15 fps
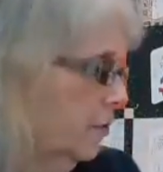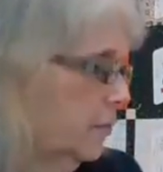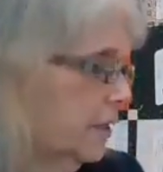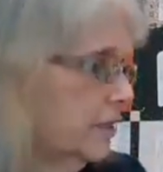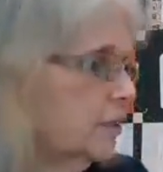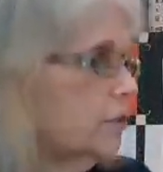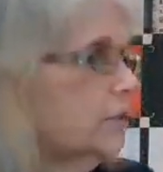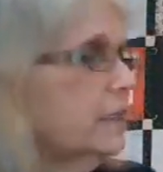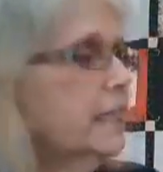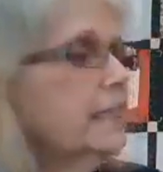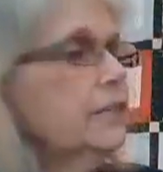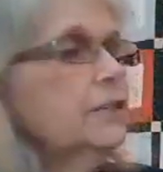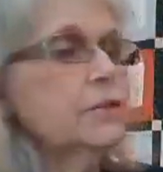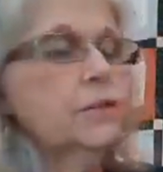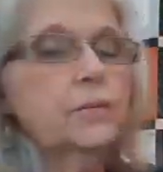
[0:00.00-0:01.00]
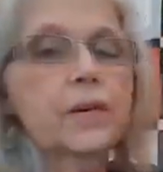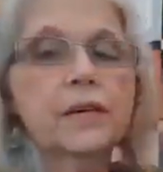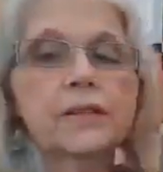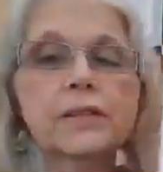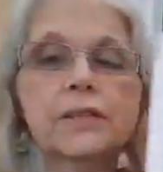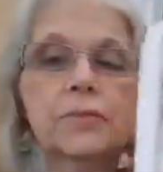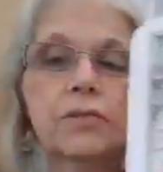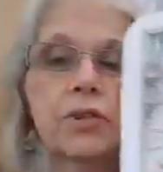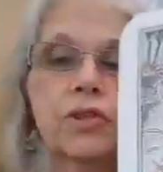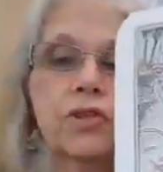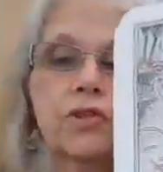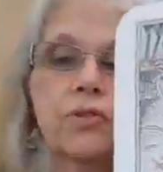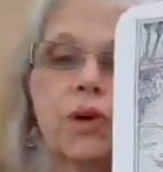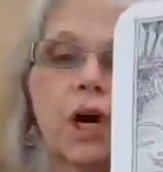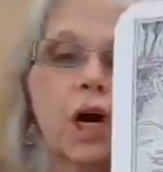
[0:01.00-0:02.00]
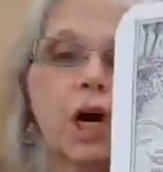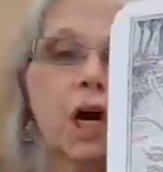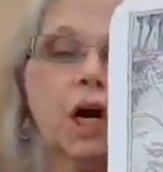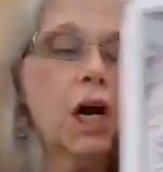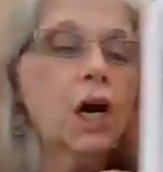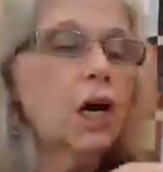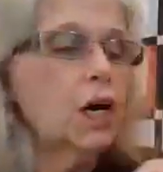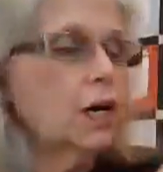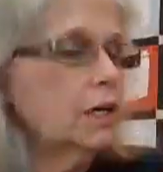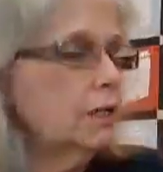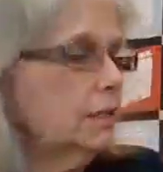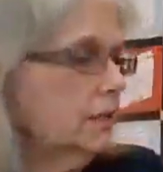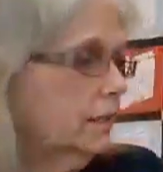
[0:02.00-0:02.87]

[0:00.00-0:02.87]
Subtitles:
There was an old lady who swallowed some straw.